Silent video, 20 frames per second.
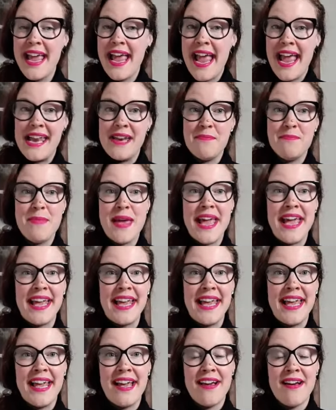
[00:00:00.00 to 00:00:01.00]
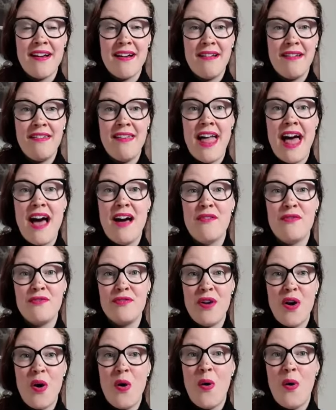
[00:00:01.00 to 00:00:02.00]
and making love
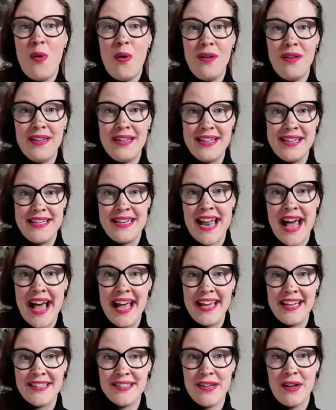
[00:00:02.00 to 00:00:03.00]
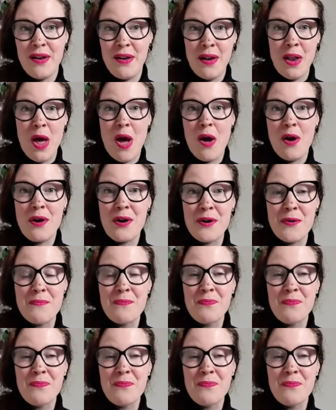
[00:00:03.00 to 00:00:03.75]
all night long.